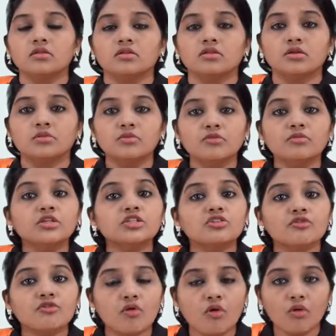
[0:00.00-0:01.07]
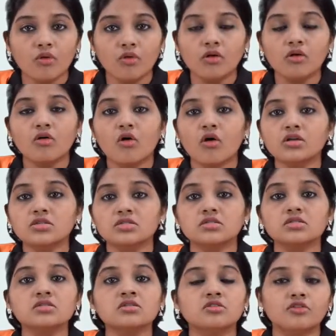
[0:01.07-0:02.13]
The movement of hole
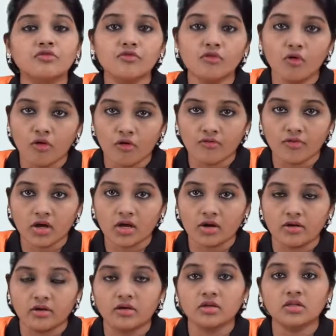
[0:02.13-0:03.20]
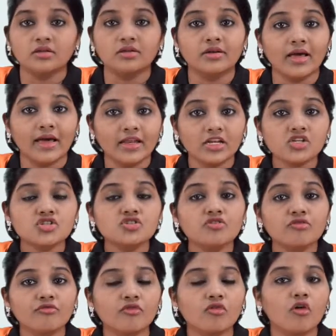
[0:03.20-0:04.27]
causes the flow of current. The direction
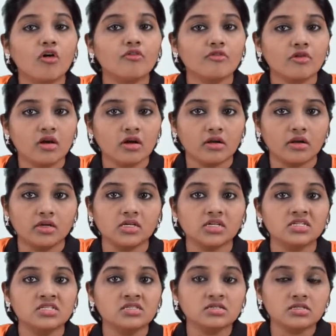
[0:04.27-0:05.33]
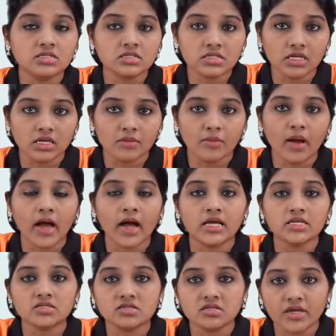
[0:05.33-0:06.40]
of flow of current is same
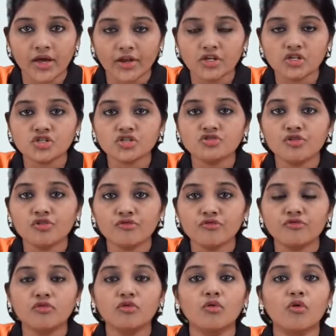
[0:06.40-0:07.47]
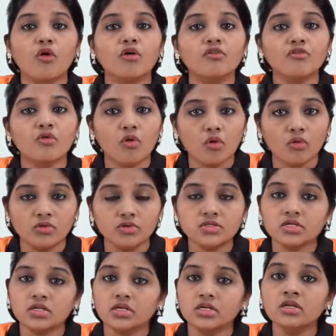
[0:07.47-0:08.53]
as the direction of flow of
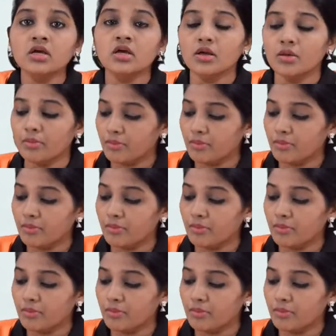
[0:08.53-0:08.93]
holes in